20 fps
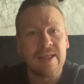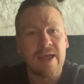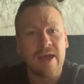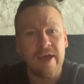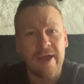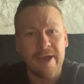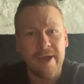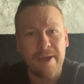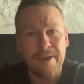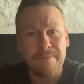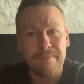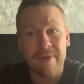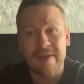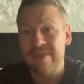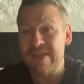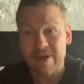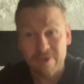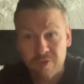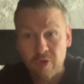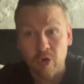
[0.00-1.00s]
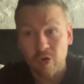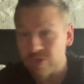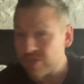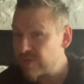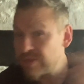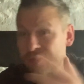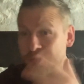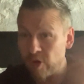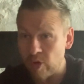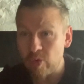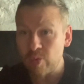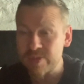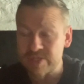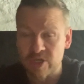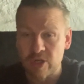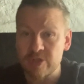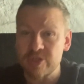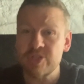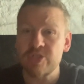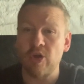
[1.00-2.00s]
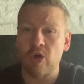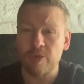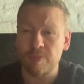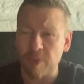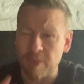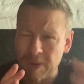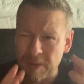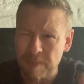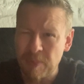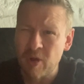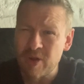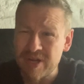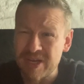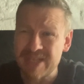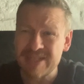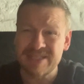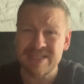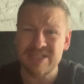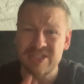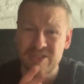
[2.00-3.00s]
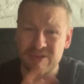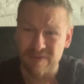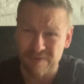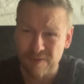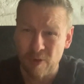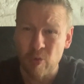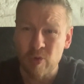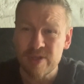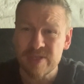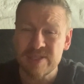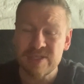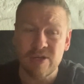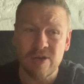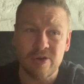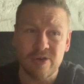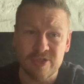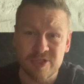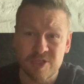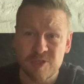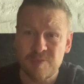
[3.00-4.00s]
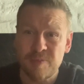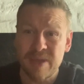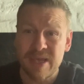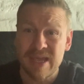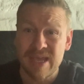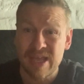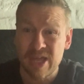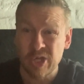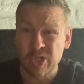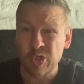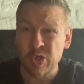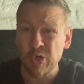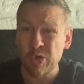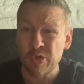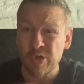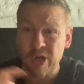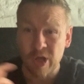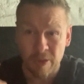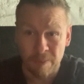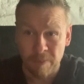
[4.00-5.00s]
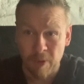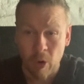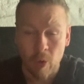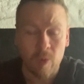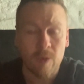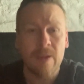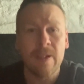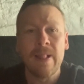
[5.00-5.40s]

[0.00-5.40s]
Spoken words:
And then, of course, you've always got a sword. But my point is you're focusing on a spear, a gun, a bow